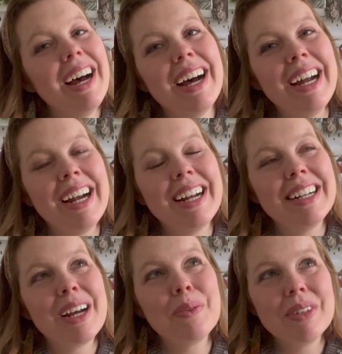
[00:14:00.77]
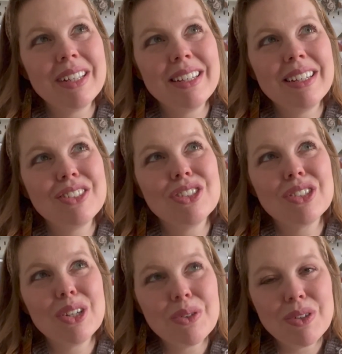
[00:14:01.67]
and I really just
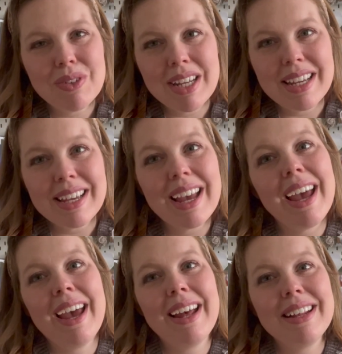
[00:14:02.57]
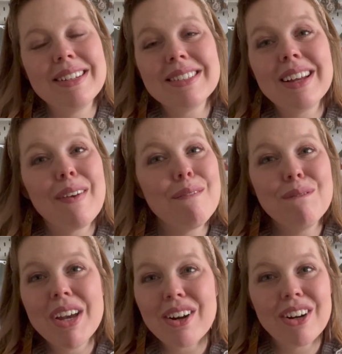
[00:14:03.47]
so unique and
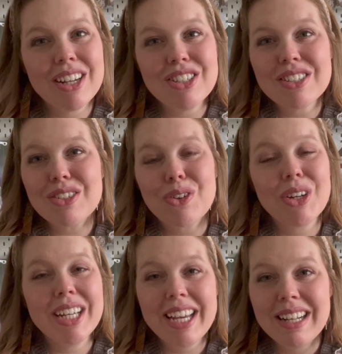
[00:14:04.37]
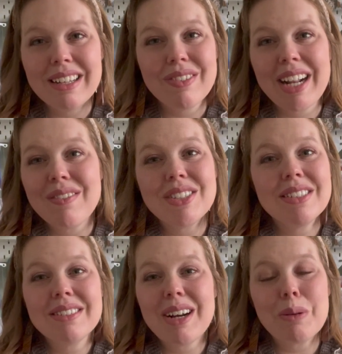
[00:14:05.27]
very just creative. And
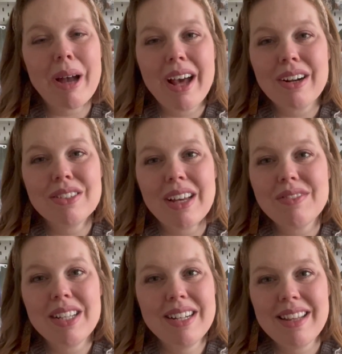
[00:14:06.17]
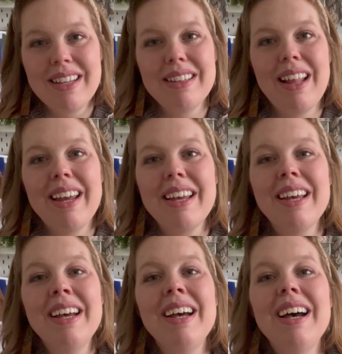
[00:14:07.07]
her patterns I've seen nothing like.
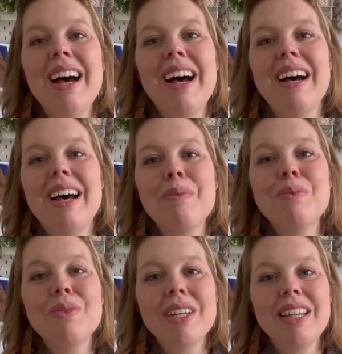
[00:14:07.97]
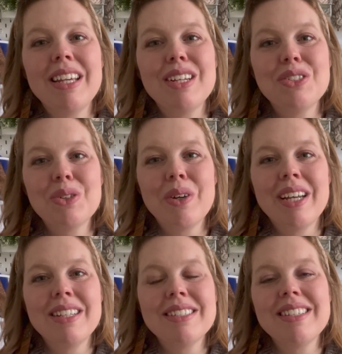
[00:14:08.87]
I'm really
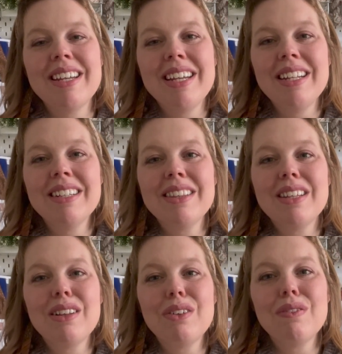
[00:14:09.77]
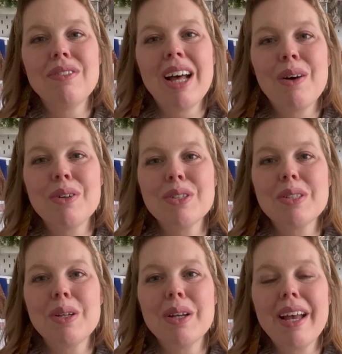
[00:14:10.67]
enjoying seeing the little flowers
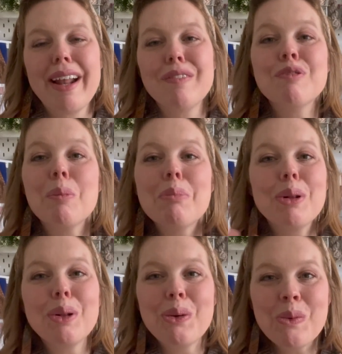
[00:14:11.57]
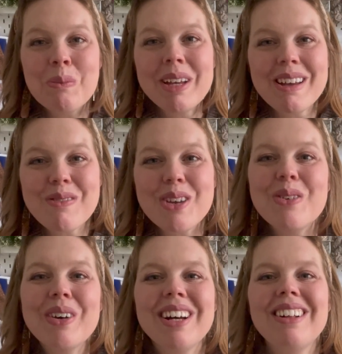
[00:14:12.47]
kind of bloom, if you
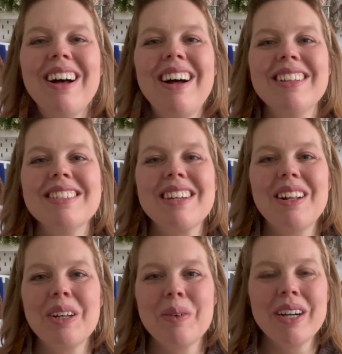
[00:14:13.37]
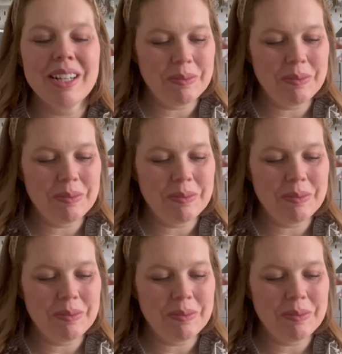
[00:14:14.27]
will, on this color work.